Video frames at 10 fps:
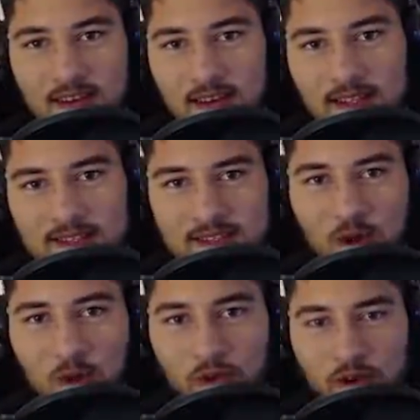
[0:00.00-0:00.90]

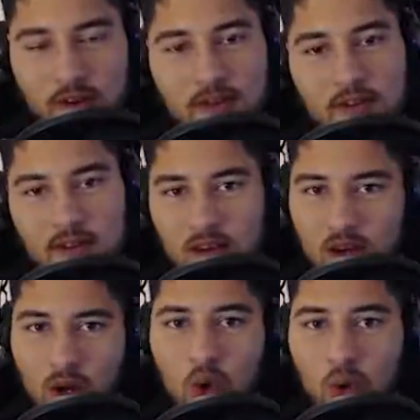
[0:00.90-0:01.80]
silver,
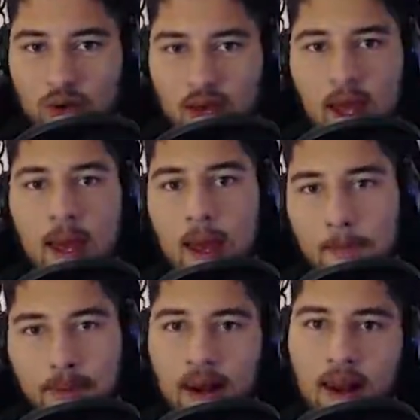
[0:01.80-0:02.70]
gold,
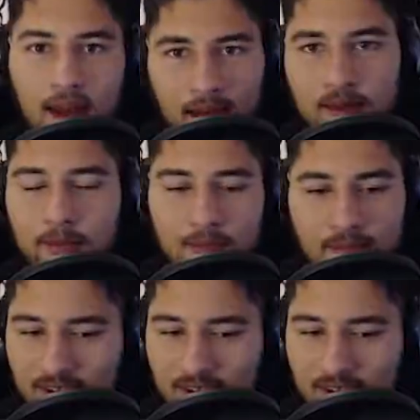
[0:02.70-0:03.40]
platinum.